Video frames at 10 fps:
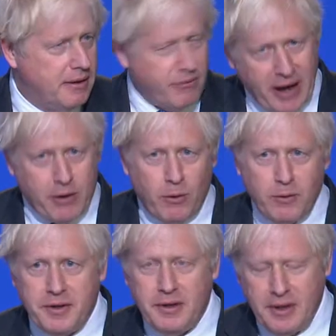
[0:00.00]

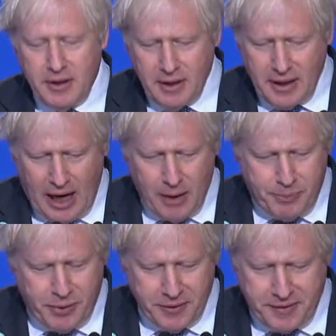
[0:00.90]
record
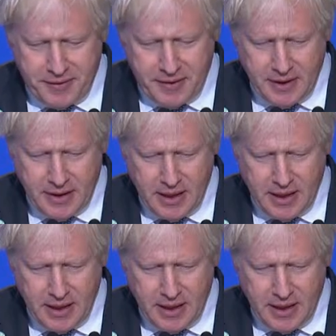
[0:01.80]
outputs,